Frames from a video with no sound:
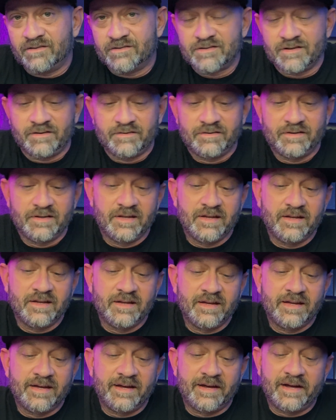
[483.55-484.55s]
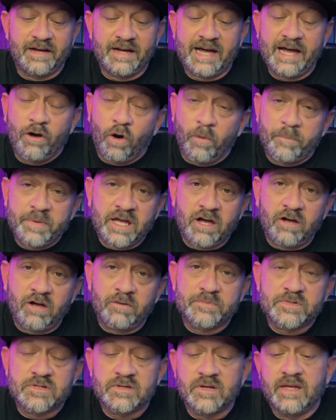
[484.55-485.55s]
So I hope it
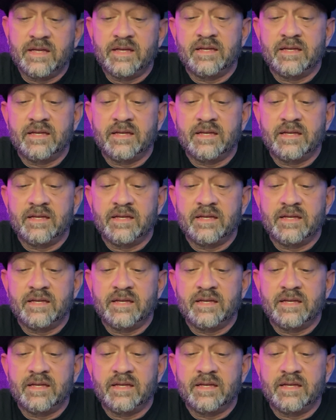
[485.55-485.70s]
helps.